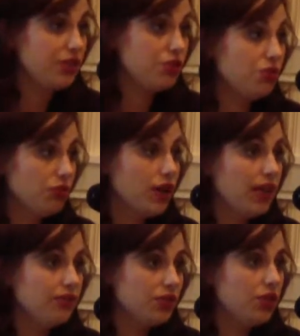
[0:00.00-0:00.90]
you to
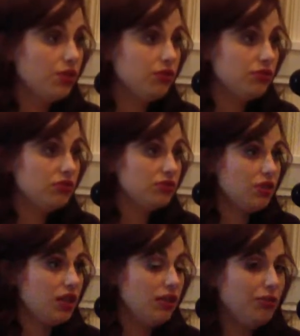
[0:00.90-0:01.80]
arrive
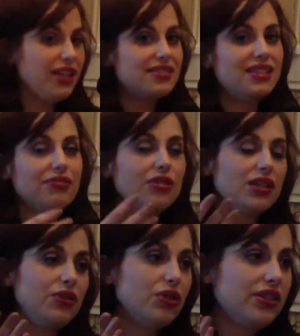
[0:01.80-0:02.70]
alone. It's different
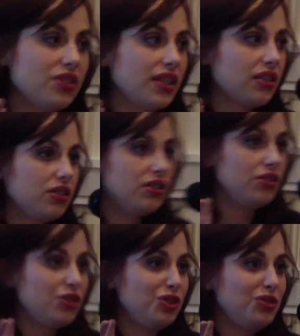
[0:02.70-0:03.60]
if you guys are like
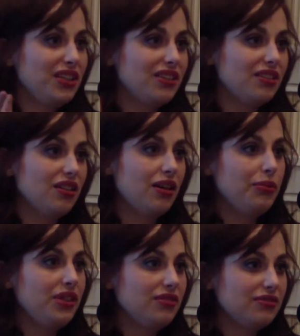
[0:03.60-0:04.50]
shooting in the
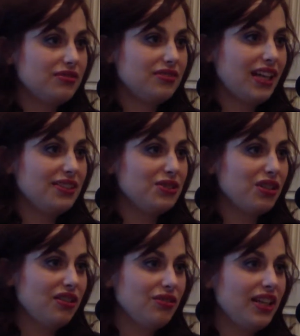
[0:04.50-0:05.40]
lobby of
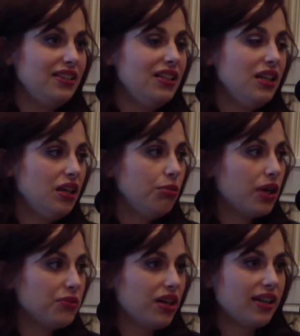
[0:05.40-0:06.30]
Hexagon, right?
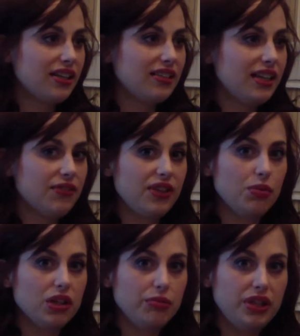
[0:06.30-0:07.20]
But I'm talking like if
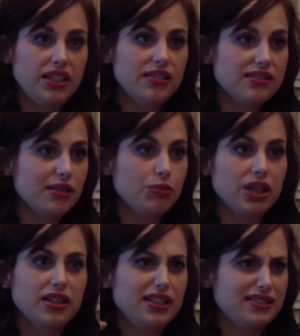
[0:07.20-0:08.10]
they want to meet you
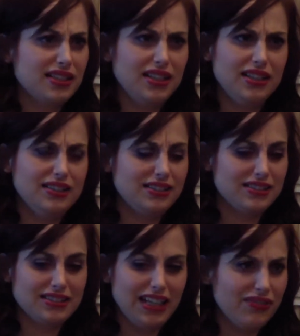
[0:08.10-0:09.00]
somewhere and it's
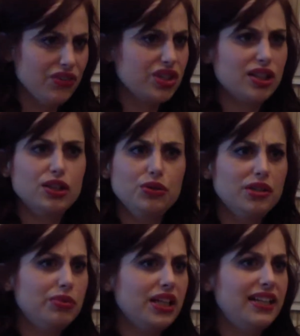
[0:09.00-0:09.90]
kind of a
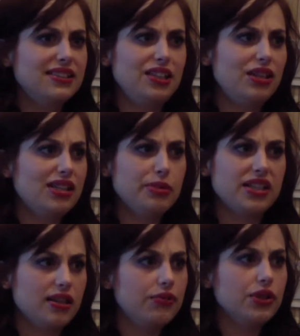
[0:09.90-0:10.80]
secluded place that you guys
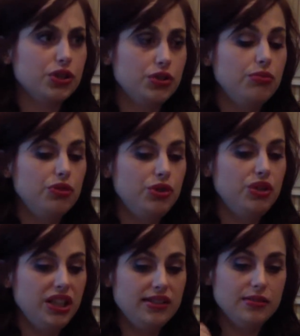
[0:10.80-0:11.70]
picked up for the shoot, you
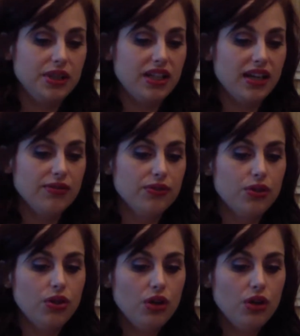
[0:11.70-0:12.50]
need to be careful.